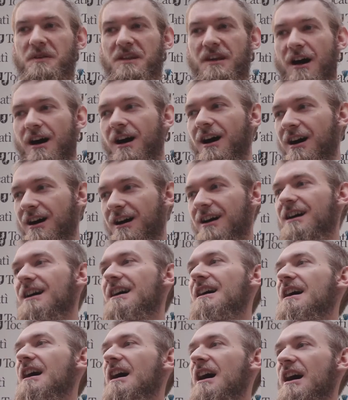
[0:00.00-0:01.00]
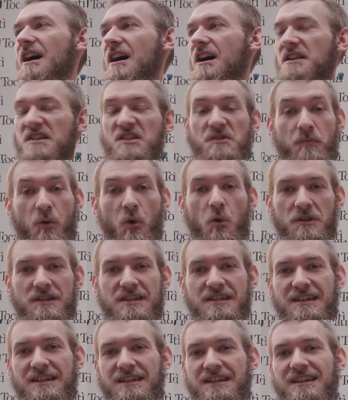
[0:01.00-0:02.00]
young,
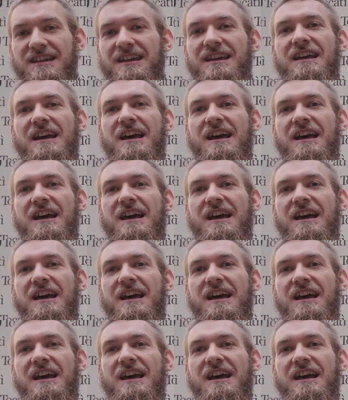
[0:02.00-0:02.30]
sporty.